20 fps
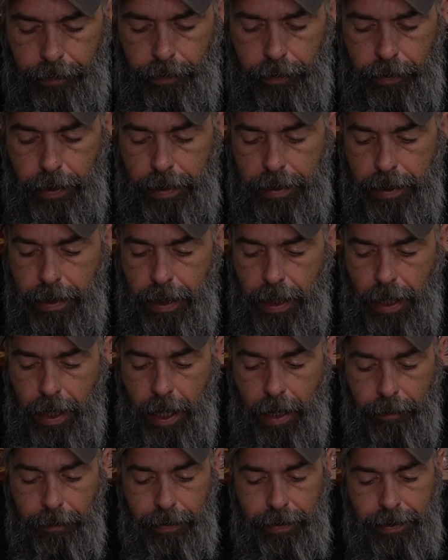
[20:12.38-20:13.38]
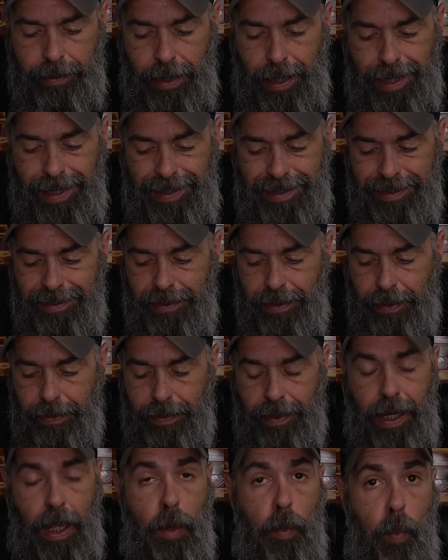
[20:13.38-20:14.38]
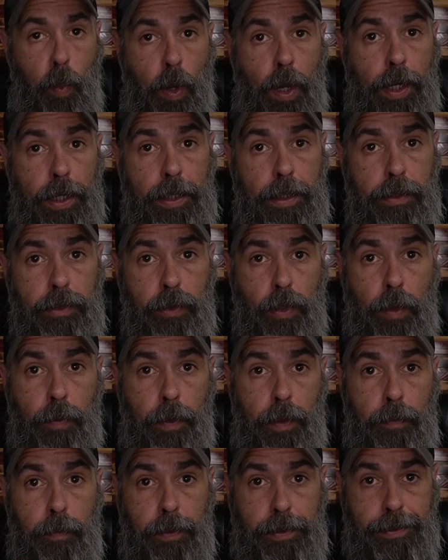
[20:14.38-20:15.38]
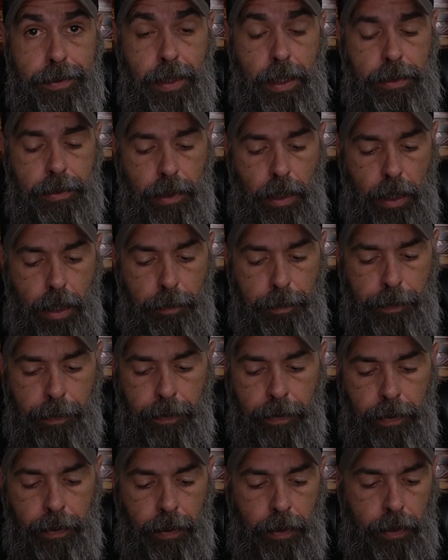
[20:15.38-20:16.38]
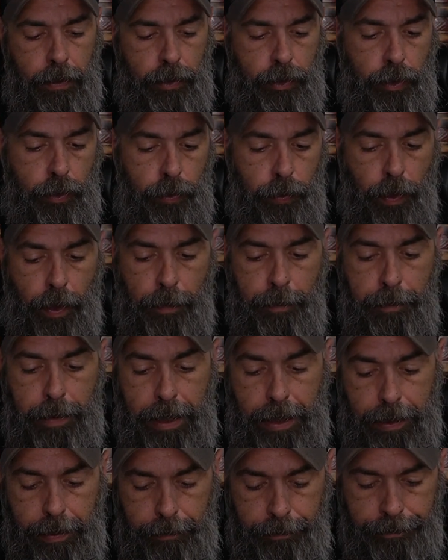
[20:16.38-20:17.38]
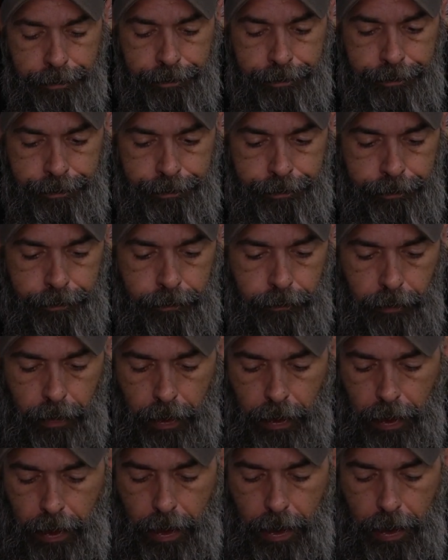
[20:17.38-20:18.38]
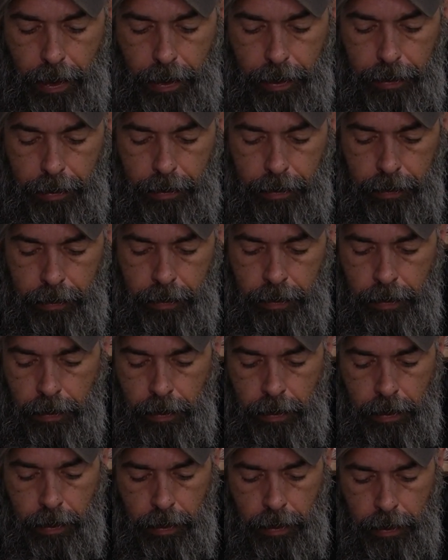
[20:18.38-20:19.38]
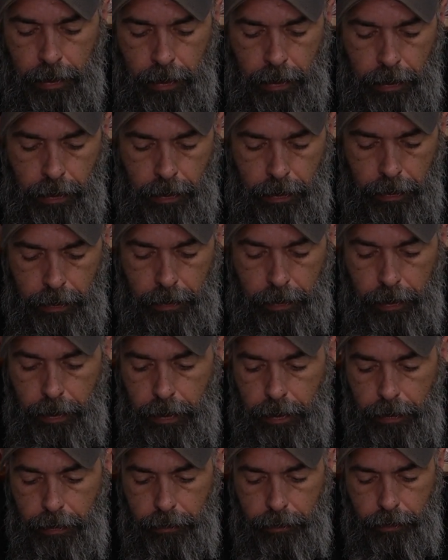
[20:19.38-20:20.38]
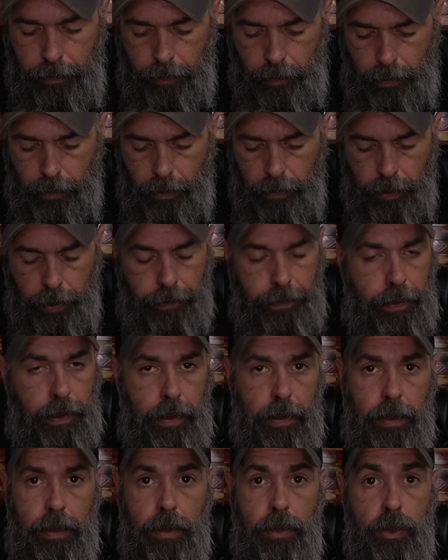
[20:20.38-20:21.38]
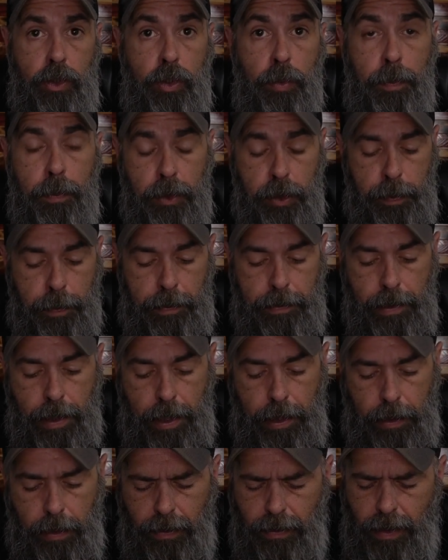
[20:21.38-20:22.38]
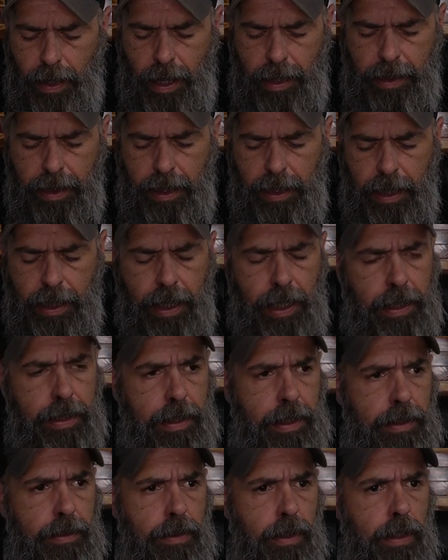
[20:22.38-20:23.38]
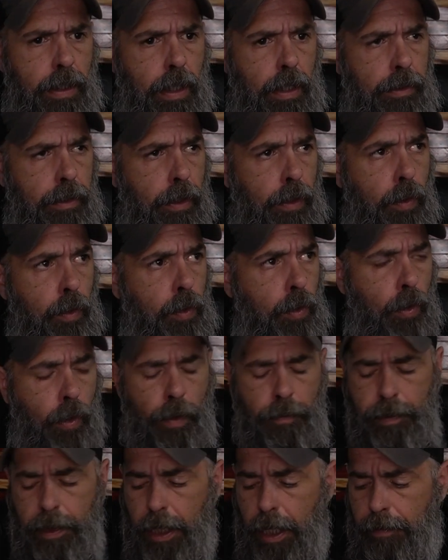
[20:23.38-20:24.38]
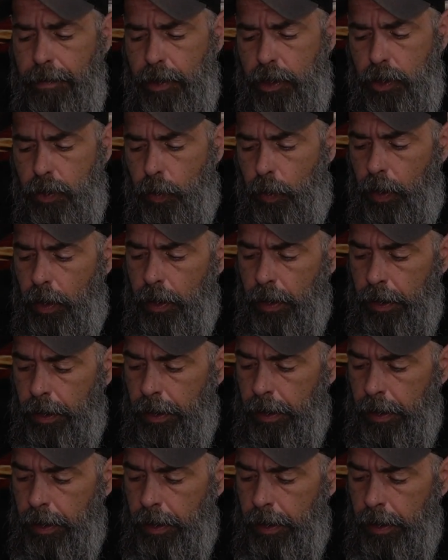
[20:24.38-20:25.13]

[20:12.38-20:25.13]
They did not have the size that I wanted, so I went one size up to a medium, and these are nothing super spectacular. I think I got these at the local Army Navy store,